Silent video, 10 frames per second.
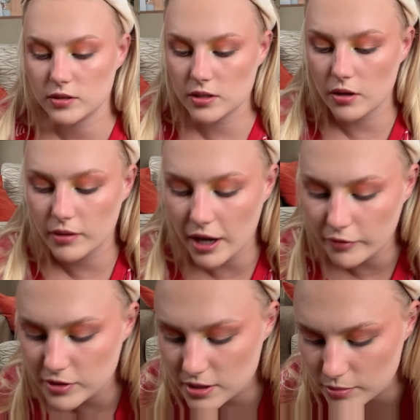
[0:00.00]
So now
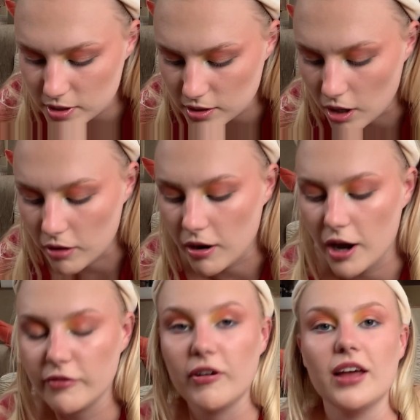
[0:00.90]
for some mascara.
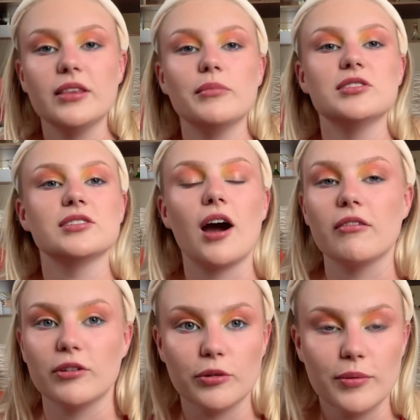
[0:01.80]
I find that
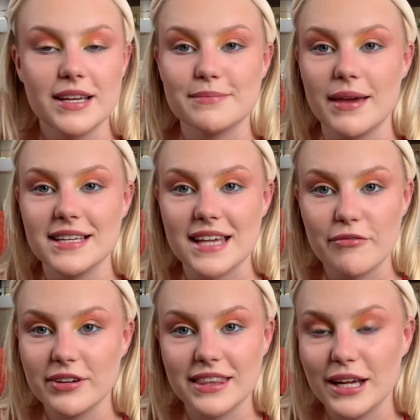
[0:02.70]
mascara always makes
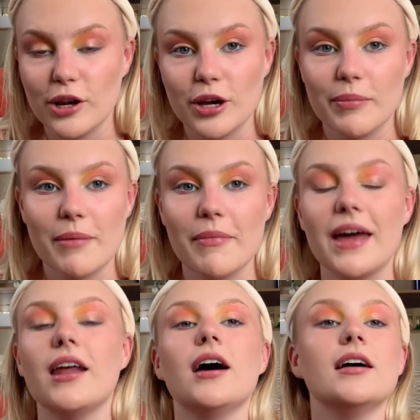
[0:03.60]
everything look a bit
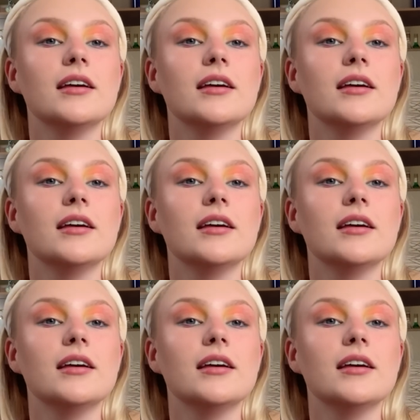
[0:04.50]
better.